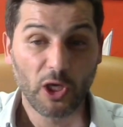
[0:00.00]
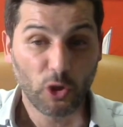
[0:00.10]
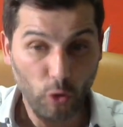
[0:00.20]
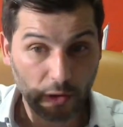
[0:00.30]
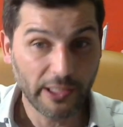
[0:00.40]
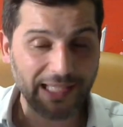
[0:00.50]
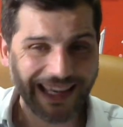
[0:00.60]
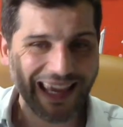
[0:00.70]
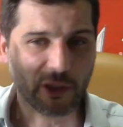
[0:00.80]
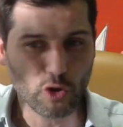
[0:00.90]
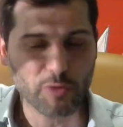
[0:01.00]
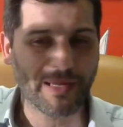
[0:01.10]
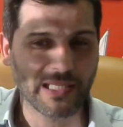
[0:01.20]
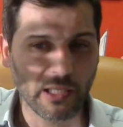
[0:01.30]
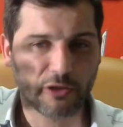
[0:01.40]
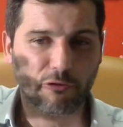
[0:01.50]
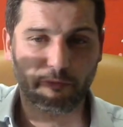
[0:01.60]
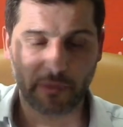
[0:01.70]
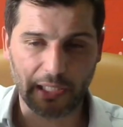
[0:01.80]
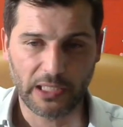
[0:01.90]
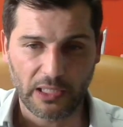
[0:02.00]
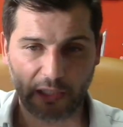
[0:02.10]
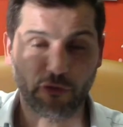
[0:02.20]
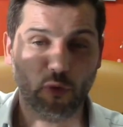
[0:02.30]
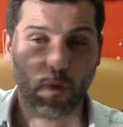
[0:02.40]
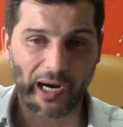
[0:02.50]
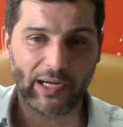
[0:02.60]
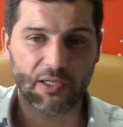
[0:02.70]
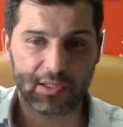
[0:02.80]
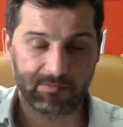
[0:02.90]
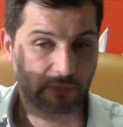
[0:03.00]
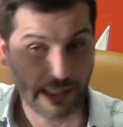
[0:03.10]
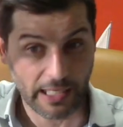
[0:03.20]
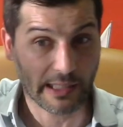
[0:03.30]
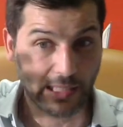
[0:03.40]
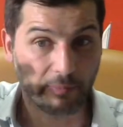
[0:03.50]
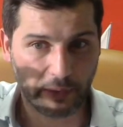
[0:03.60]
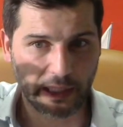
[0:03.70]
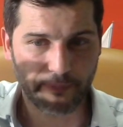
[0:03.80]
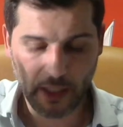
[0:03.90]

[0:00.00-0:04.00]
you will need again to spend a lot of money if you hire a, a company.